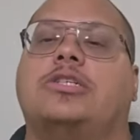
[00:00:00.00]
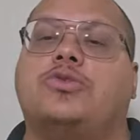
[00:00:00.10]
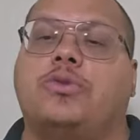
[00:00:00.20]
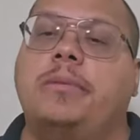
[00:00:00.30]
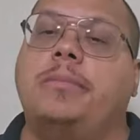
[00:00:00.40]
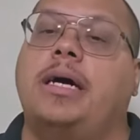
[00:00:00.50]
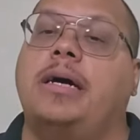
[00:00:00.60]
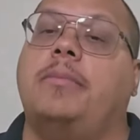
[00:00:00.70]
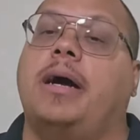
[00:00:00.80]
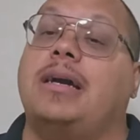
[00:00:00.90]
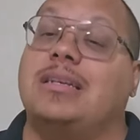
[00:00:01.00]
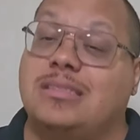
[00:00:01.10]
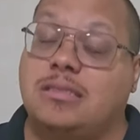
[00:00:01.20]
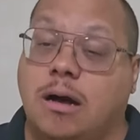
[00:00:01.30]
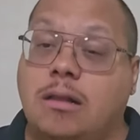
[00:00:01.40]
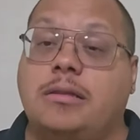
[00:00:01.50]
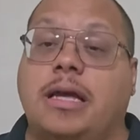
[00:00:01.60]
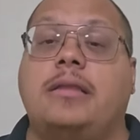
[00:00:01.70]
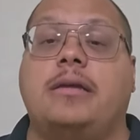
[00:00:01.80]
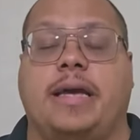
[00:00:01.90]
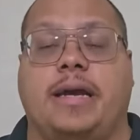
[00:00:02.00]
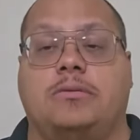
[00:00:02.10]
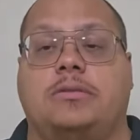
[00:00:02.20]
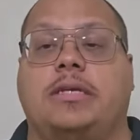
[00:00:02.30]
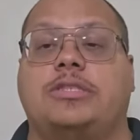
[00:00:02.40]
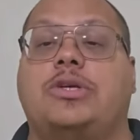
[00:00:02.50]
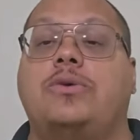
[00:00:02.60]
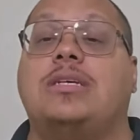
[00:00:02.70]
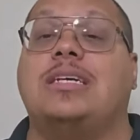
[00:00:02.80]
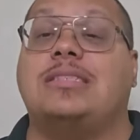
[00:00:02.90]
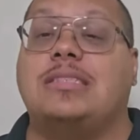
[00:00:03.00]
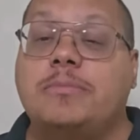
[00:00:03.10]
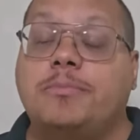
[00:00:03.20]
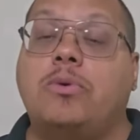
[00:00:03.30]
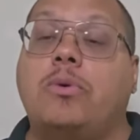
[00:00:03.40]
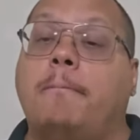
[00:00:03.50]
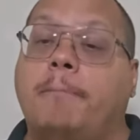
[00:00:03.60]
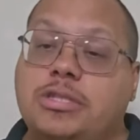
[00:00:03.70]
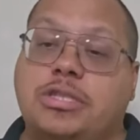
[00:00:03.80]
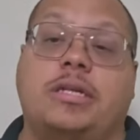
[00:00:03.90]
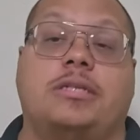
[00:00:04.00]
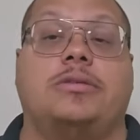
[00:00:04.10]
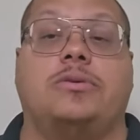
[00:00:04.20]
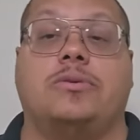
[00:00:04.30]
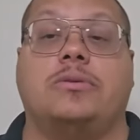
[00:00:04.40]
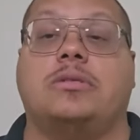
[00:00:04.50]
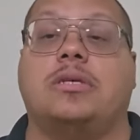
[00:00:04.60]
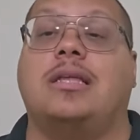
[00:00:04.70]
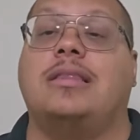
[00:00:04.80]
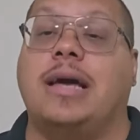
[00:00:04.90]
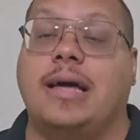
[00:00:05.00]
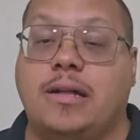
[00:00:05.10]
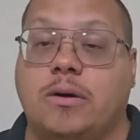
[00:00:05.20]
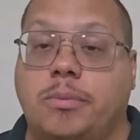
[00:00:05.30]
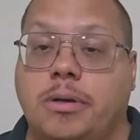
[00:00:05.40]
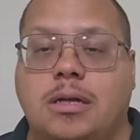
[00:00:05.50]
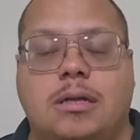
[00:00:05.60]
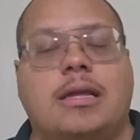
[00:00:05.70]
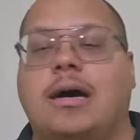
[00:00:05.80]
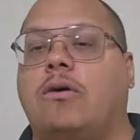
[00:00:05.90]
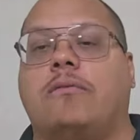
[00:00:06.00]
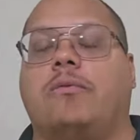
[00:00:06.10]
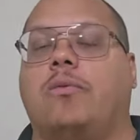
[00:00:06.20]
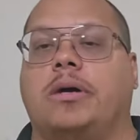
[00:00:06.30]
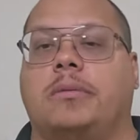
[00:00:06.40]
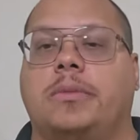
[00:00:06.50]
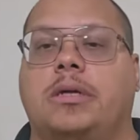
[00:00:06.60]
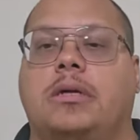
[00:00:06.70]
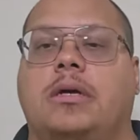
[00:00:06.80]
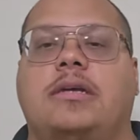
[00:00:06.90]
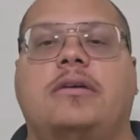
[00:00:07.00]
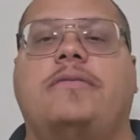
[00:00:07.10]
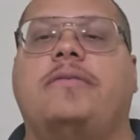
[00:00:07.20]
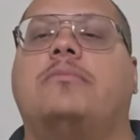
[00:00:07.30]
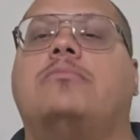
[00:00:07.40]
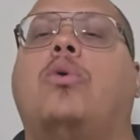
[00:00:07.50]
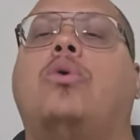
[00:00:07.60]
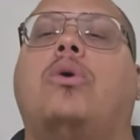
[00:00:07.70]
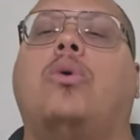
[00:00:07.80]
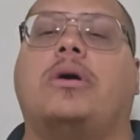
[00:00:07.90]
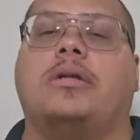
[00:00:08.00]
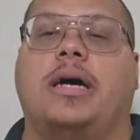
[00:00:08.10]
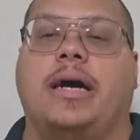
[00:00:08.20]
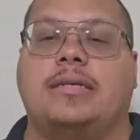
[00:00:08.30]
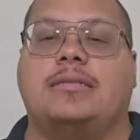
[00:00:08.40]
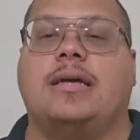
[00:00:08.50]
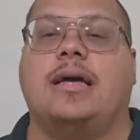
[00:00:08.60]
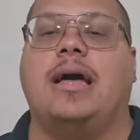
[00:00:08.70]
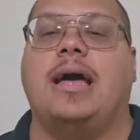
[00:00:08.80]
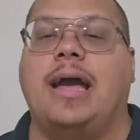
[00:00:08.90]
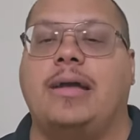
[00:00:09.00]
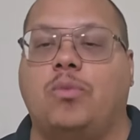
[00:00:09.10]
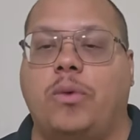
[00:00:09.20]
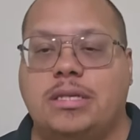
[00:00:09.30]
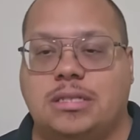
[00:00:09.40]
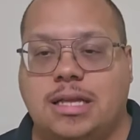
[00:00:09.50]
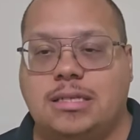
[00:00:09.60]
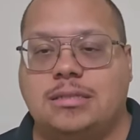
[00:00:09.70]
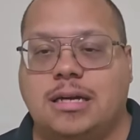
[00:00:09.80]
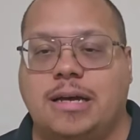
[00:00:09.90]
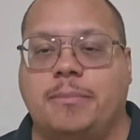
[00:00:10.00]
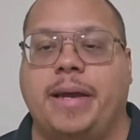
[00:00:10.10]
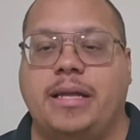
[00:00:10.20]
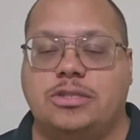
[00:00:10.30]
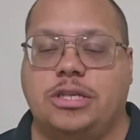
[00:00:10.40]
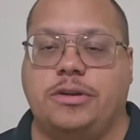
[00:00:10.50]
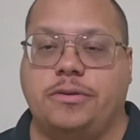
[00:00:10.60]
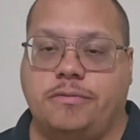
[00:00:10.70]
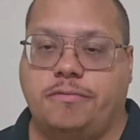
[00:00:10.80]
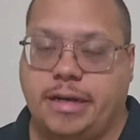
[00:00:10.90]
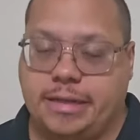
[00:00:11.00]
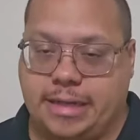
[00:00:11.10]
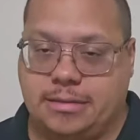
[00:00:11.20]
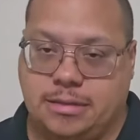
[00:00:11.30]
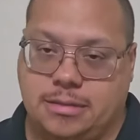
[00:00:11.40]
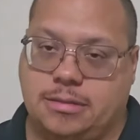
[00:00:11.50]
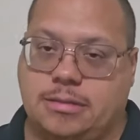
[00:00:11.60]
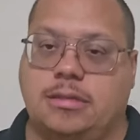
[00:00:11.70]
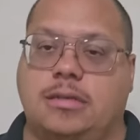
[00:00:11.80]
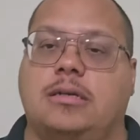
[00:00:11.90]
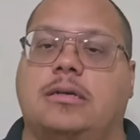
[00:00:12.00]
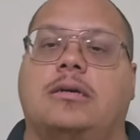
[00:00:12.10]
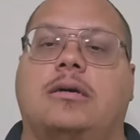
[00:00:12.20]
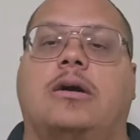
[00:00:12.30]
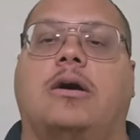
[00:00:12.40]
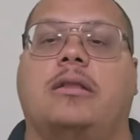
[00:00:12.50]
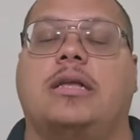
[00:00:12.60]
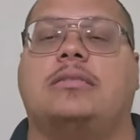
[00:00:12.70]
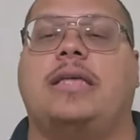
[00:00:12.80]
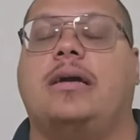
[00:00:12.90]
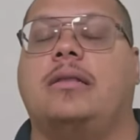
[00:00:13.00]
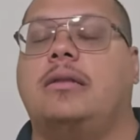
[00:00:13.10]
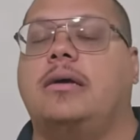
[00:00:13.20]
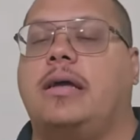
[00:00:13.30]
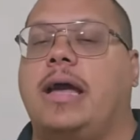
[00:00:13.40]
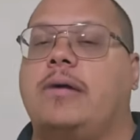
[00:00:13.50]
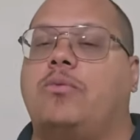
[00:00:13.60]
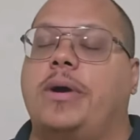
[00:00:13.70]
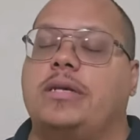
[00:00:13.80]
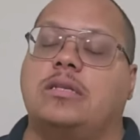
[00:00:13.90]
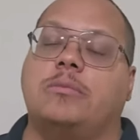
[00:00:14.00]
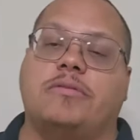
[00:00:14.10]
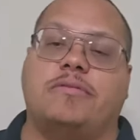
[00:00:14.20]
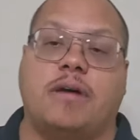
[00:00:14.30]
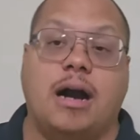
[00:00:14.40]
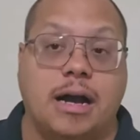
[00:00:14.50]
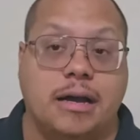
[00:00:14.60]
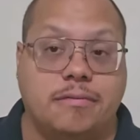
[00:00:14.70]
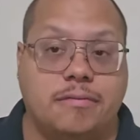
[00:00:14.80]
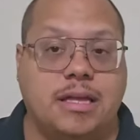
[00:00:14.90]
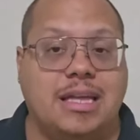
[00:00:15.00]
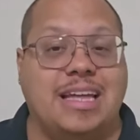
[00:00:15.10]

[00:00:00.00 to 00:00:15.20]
Streamline by consolidating accounts and choosing simple budgeting tools that help, not overwhelm. You'll feel more organized and waste less time managing your finances. All right, let's take a look at waste number five,